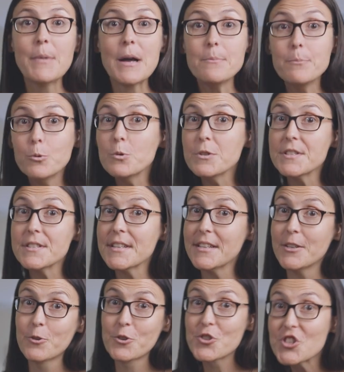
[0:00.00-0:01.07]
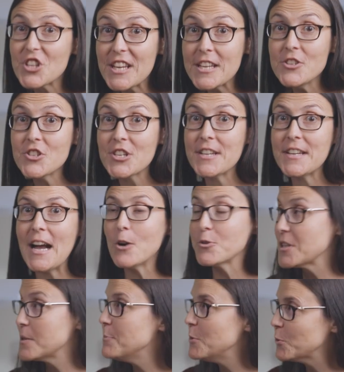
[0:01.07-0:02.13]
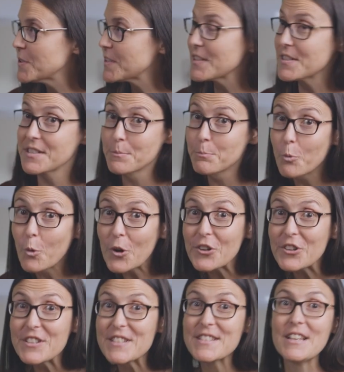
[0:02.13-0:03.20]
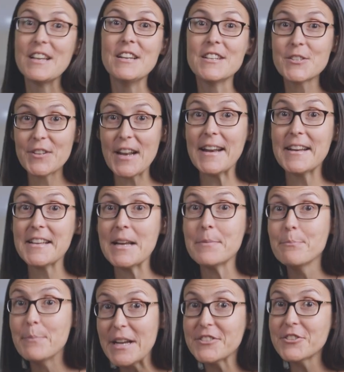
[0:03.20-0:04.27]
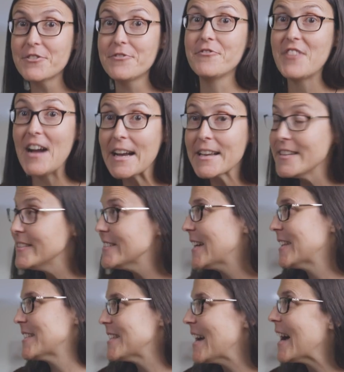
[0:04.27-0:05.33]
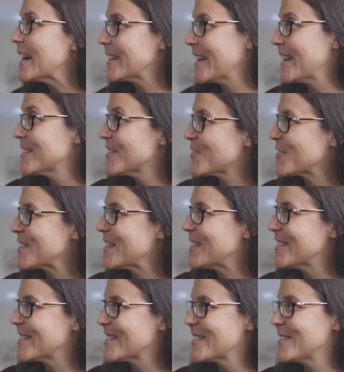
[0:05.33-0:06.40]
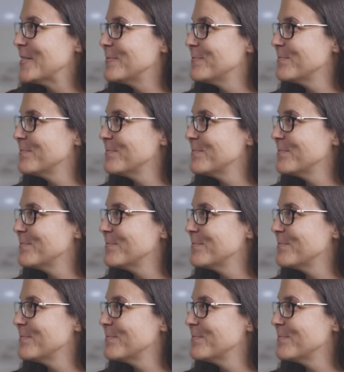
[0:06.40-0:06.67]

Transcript: by boosting or changing how the immune system works so that it can better find and attack cancer cells.